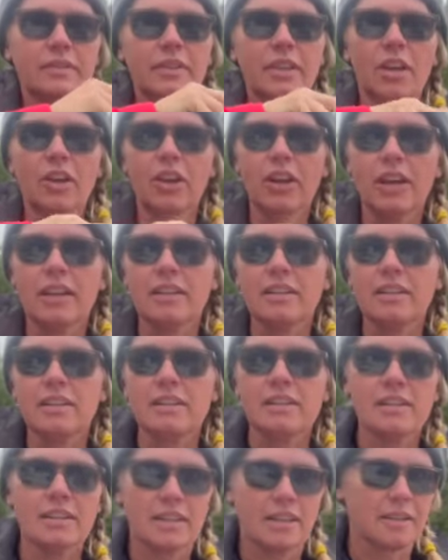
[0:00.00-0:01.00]
Alright, let's
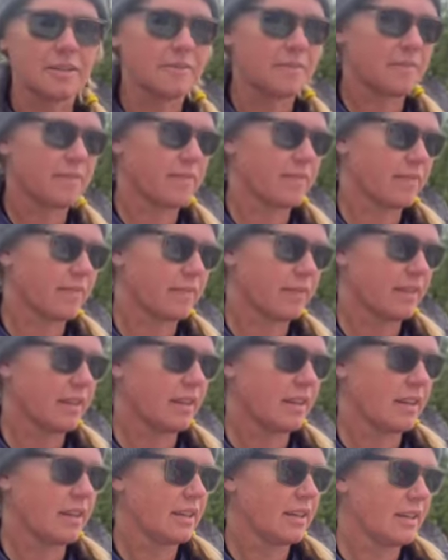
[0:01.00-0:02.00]
see.
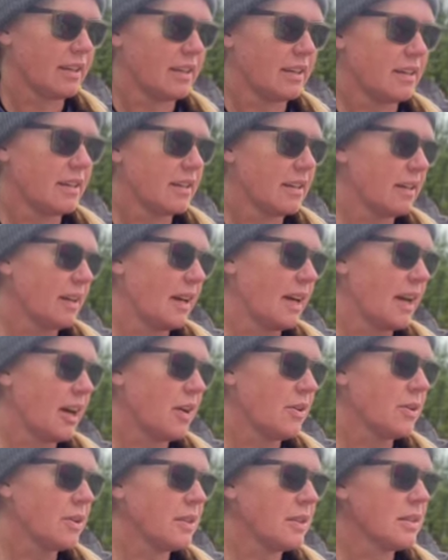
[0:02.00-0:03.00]

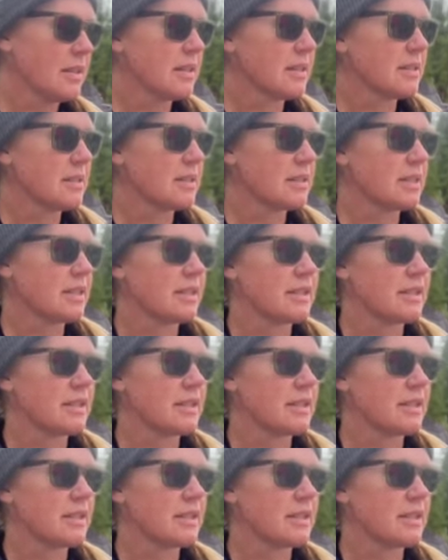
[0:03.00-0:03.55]
How is...